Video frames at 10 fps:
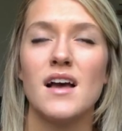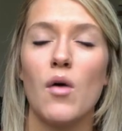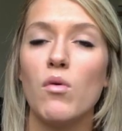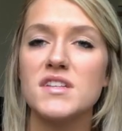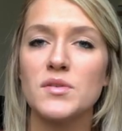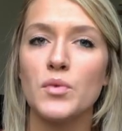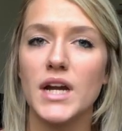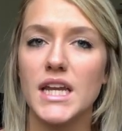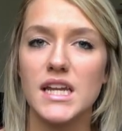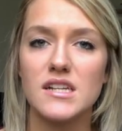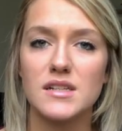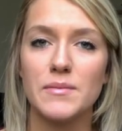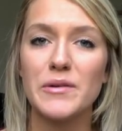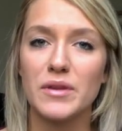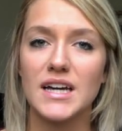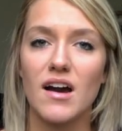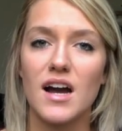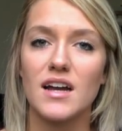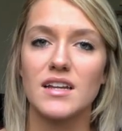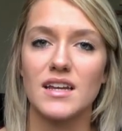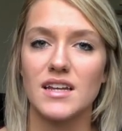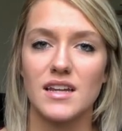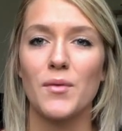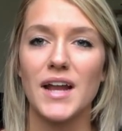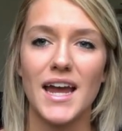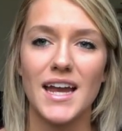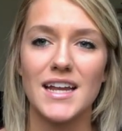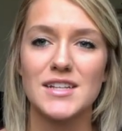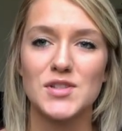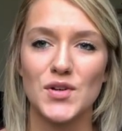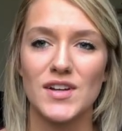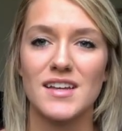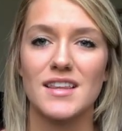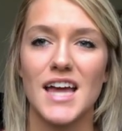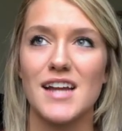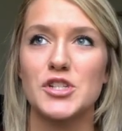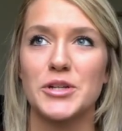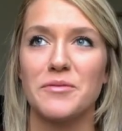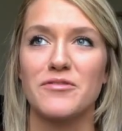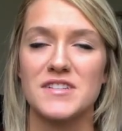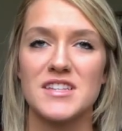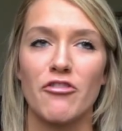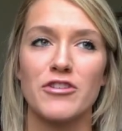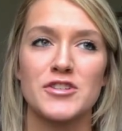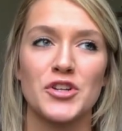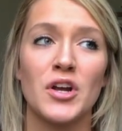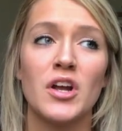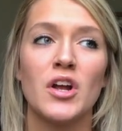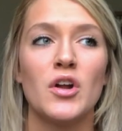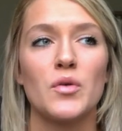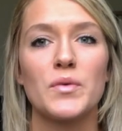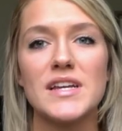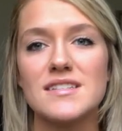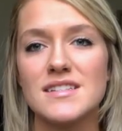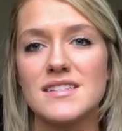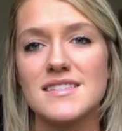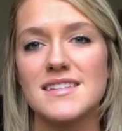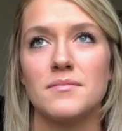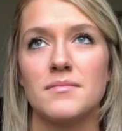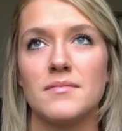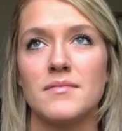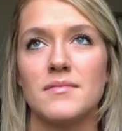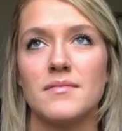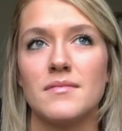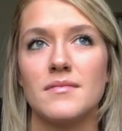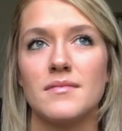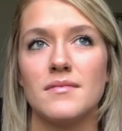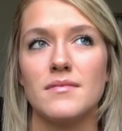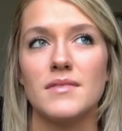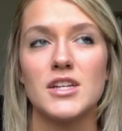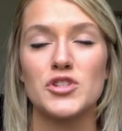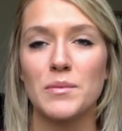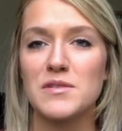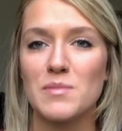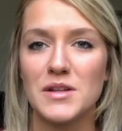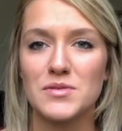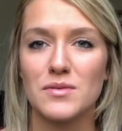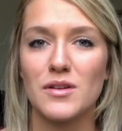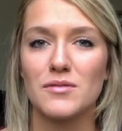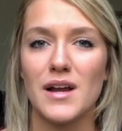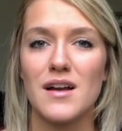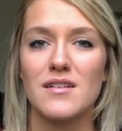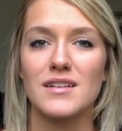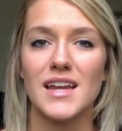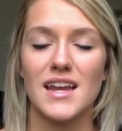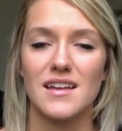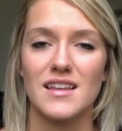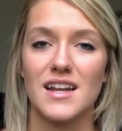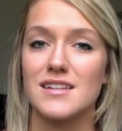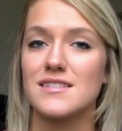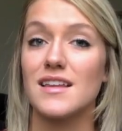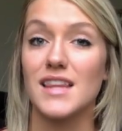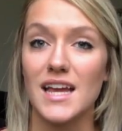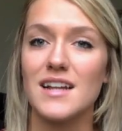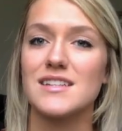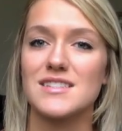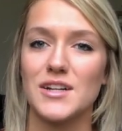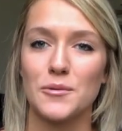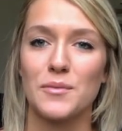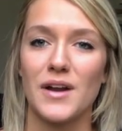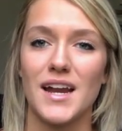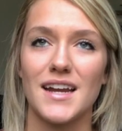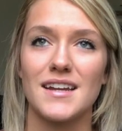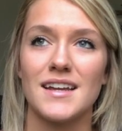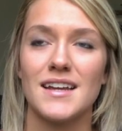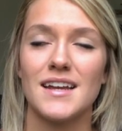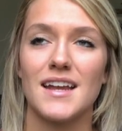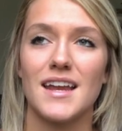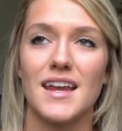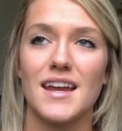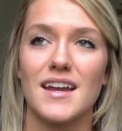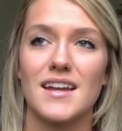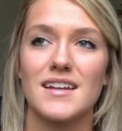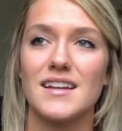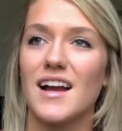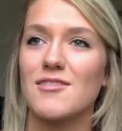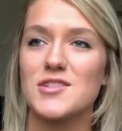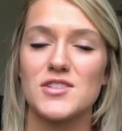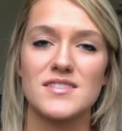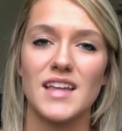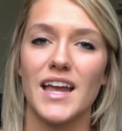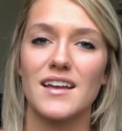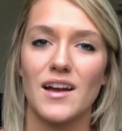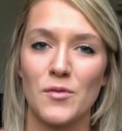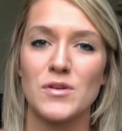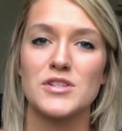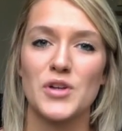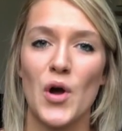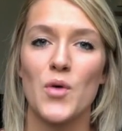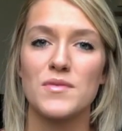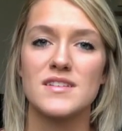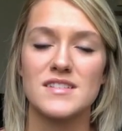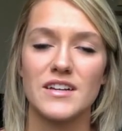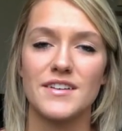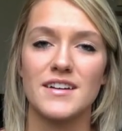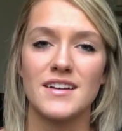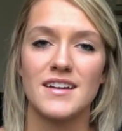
it wasn't where I needed to be with God, and I went ahead and took that trip for selfish reasons. The trip was about to roll around, and then I started praying, and God was just like, I want you home this year.